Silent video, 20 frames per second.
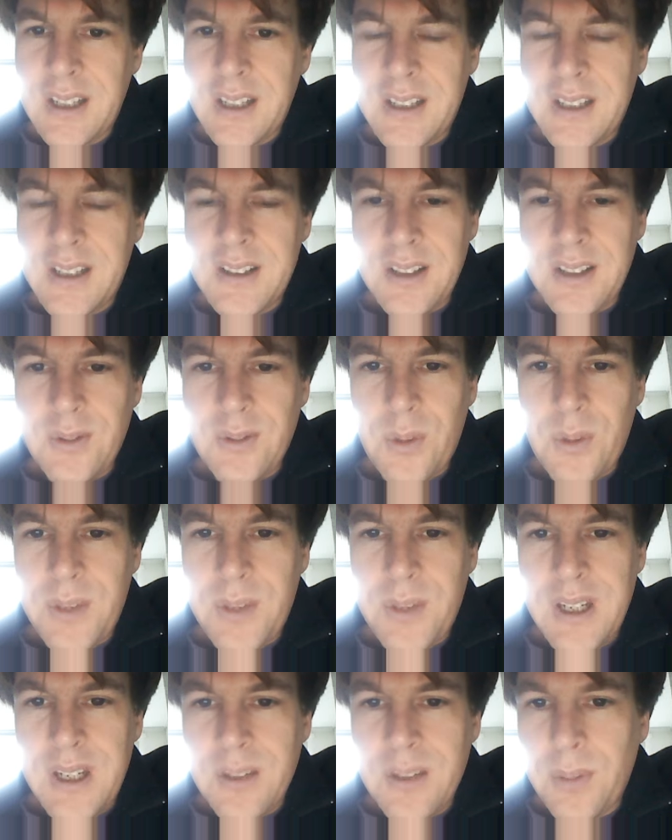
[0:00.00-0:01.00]
is that there will
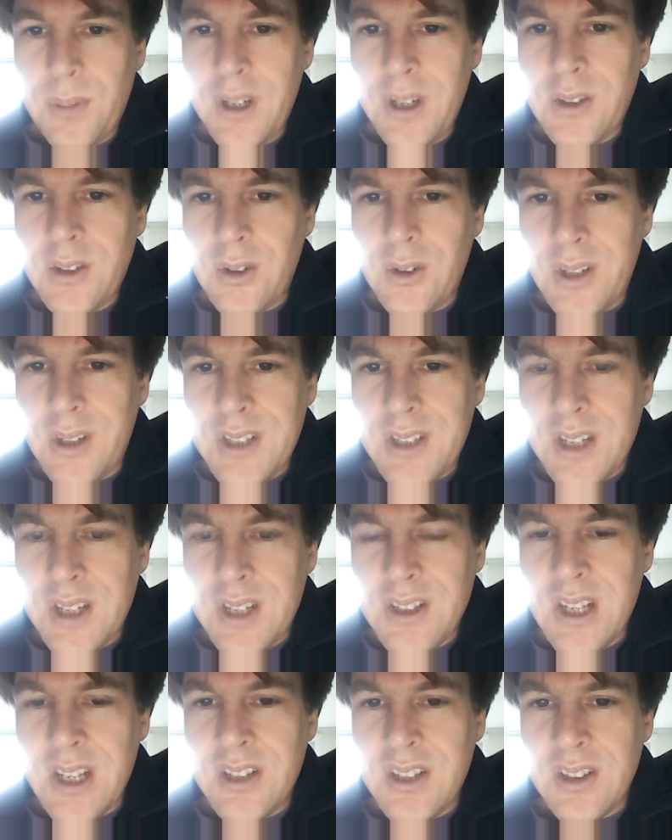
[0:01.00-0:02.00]
be political
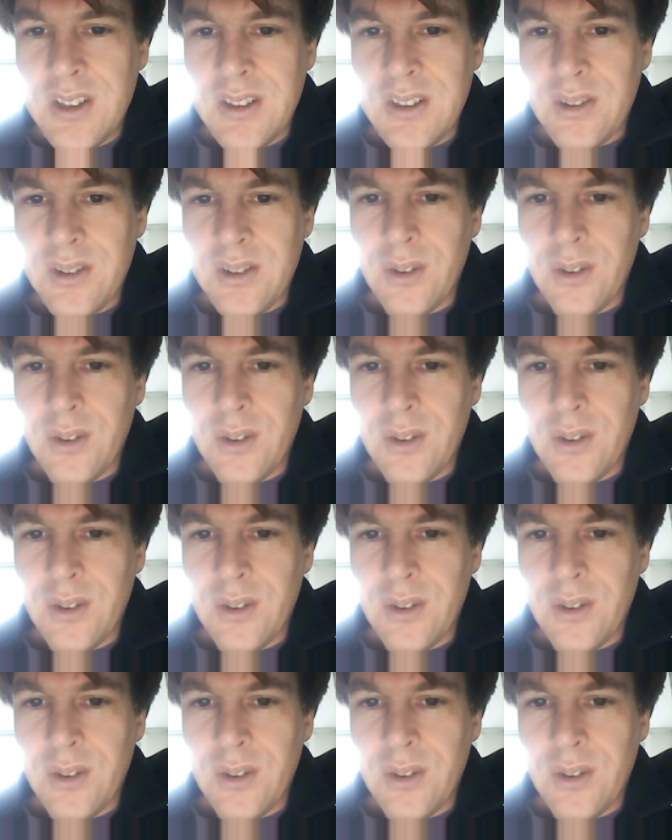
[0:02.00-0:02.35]
assassinations